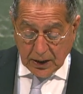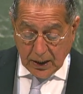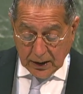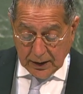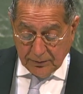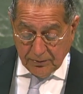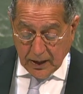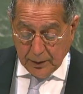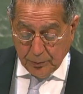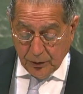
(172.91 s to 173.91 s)
Target
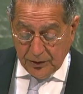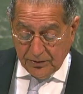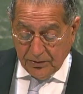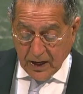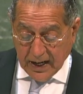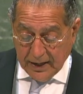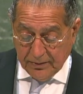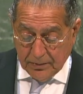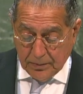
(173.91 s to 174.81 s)
5.5,